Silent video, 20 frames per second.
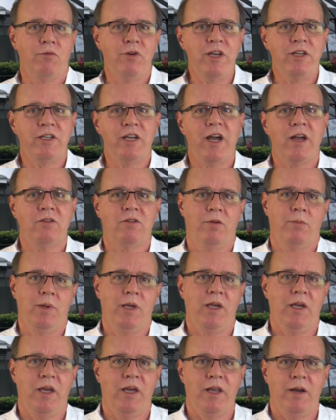reach out to
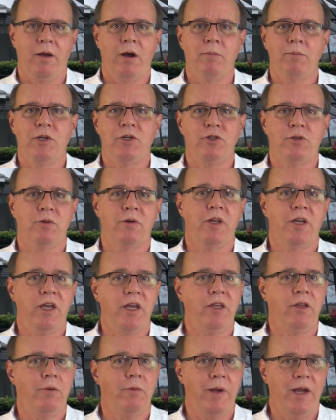me and I'll be sure to
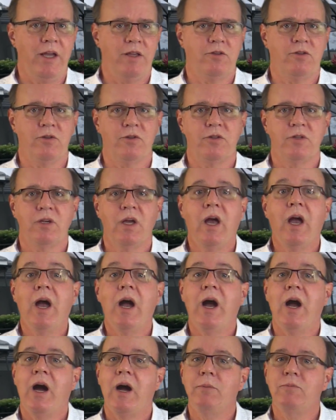get you answers.
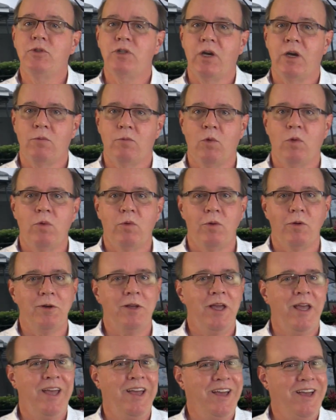I'm John Woodward,
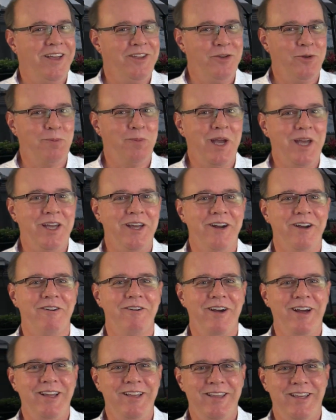and you make it a great